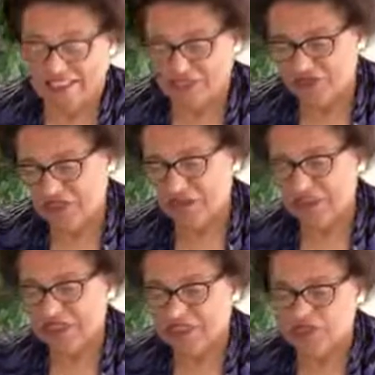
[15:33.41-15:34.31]
The
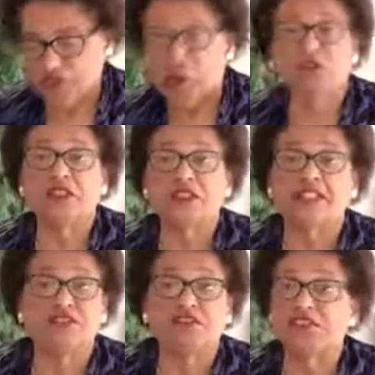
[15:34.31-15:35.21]
families
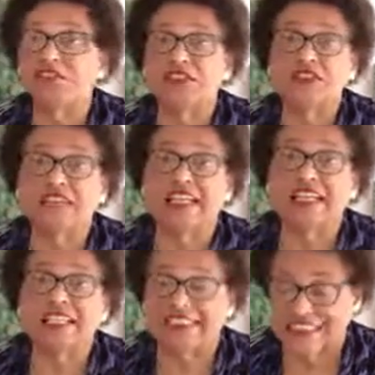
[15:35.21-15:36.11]
worry and feel
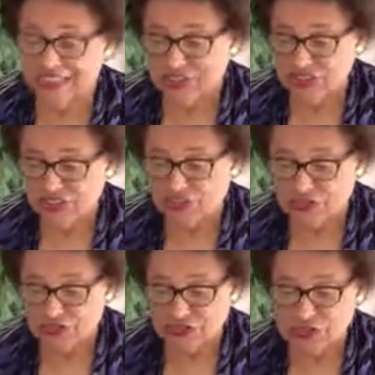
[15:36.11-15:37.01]
like they're
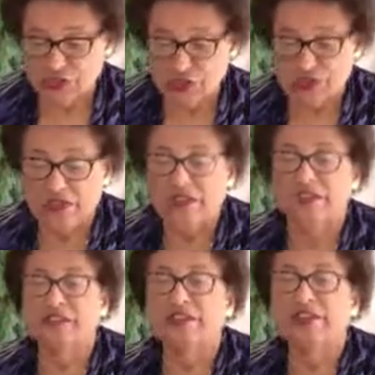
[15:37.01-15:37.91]
serving too.
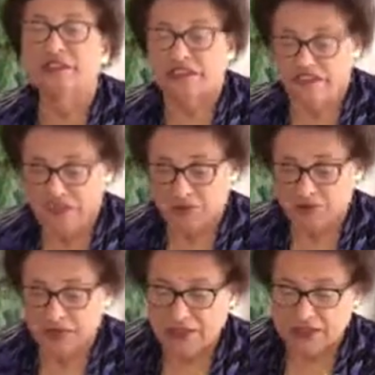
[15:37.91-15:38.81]

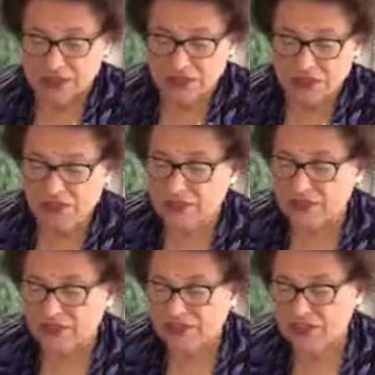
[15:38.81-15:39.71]
My husband's
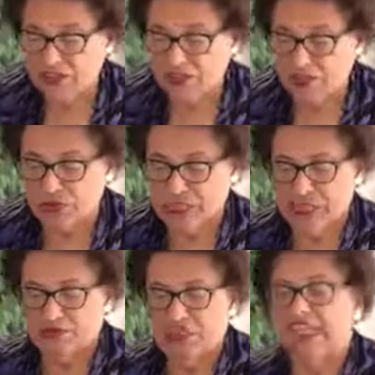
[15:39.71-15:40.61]
mother said she prayed
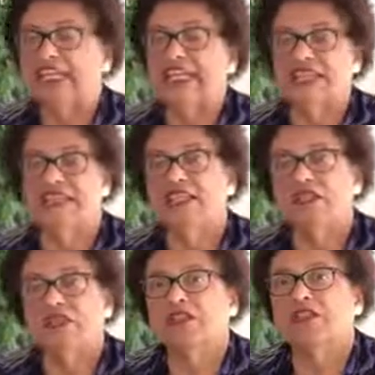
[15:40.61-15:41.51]
every day that he
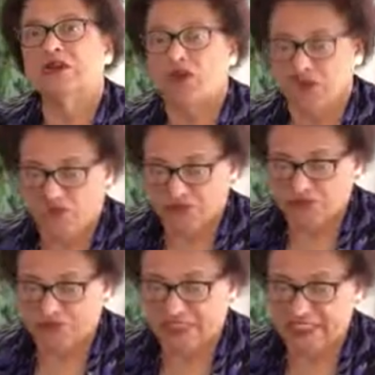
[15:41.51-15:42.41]
would come home
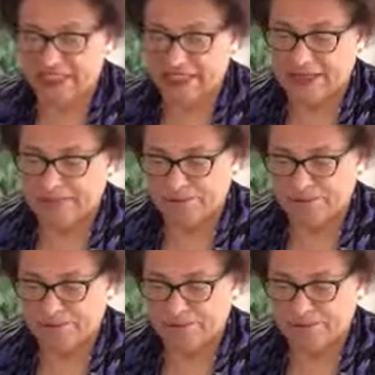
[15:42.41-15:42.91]
from Vietnam.